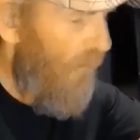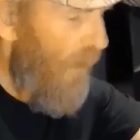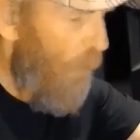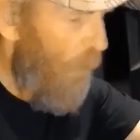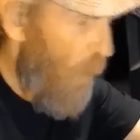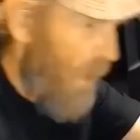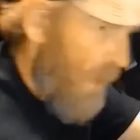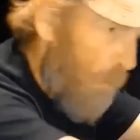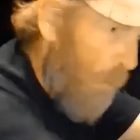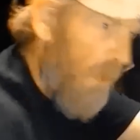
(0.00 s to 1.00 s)
when
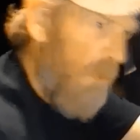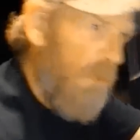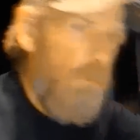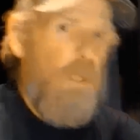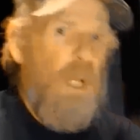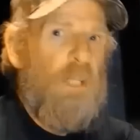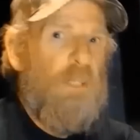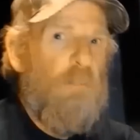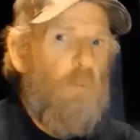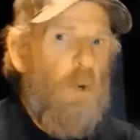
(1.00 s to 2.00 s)
it's plugged into an
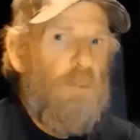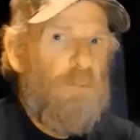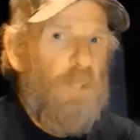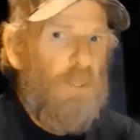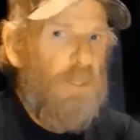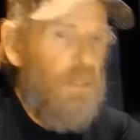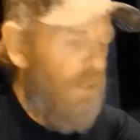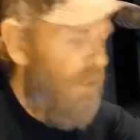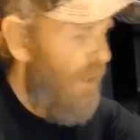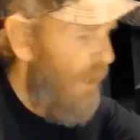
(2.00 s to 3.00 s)
active wall socket,
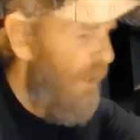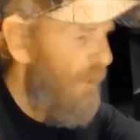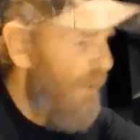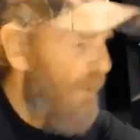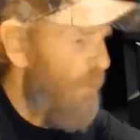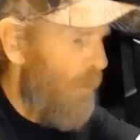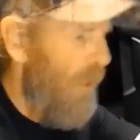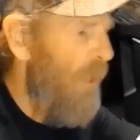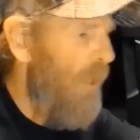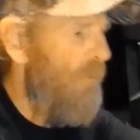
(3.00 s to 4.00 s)
this
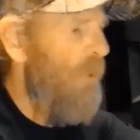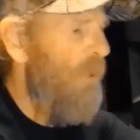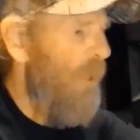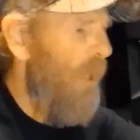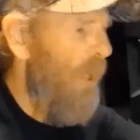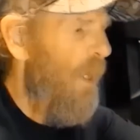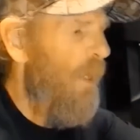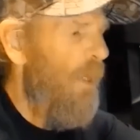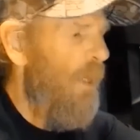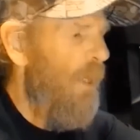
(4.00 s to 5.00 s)
is an
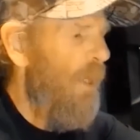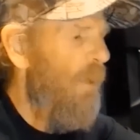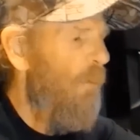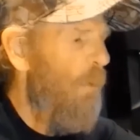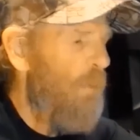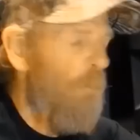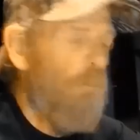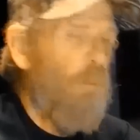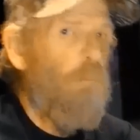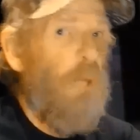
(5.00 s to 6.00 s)

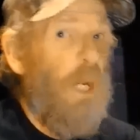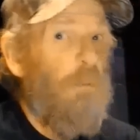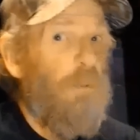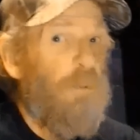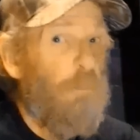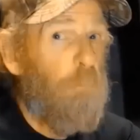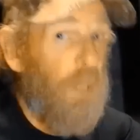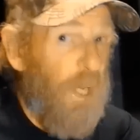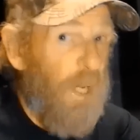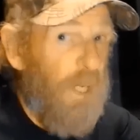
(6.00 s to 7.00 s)
uninterruptible power
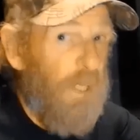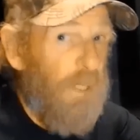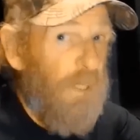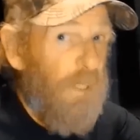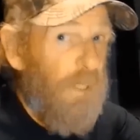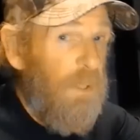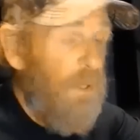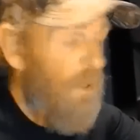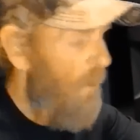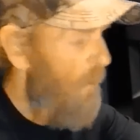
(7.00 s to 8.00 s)
supply,
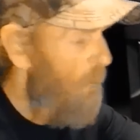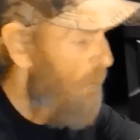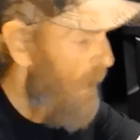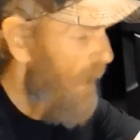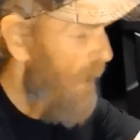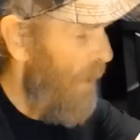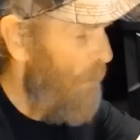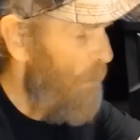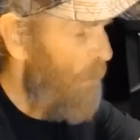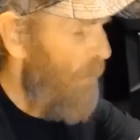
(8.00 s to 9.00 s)
meaning
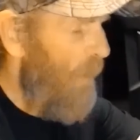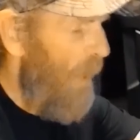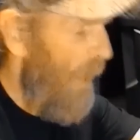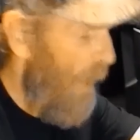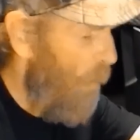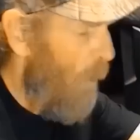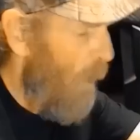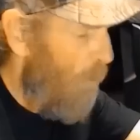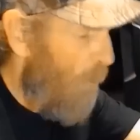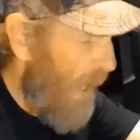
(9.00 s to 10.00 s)
it
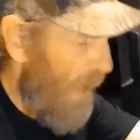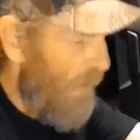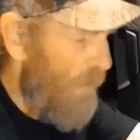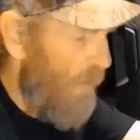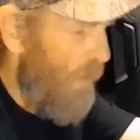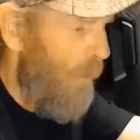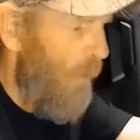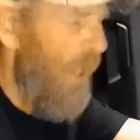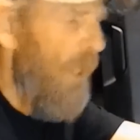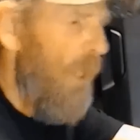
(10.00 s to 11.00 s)
will pass through
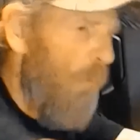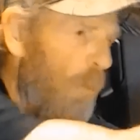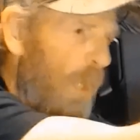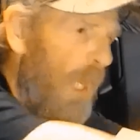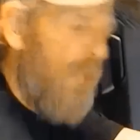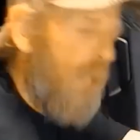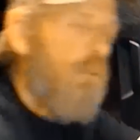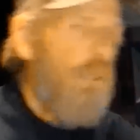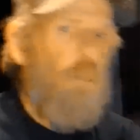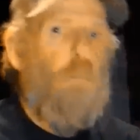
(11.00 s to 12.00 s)
and it will
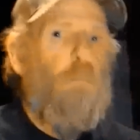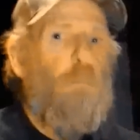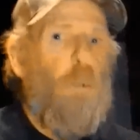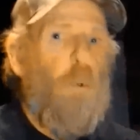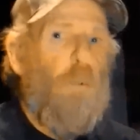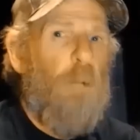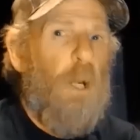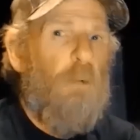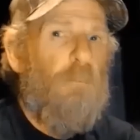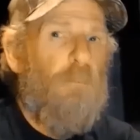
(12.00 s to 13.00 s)
actually pull the
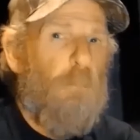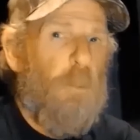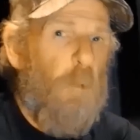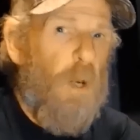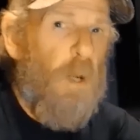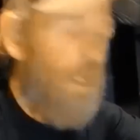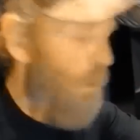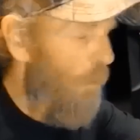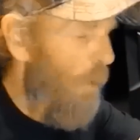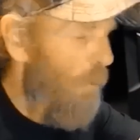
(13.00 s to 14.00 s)
power from the wall.
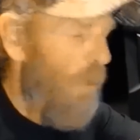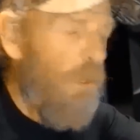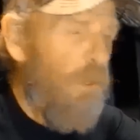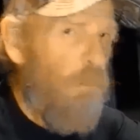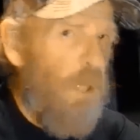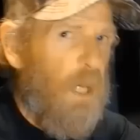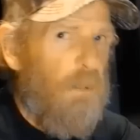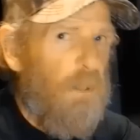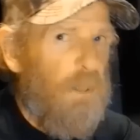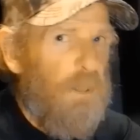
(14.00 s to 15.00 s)
It won't drain your battery.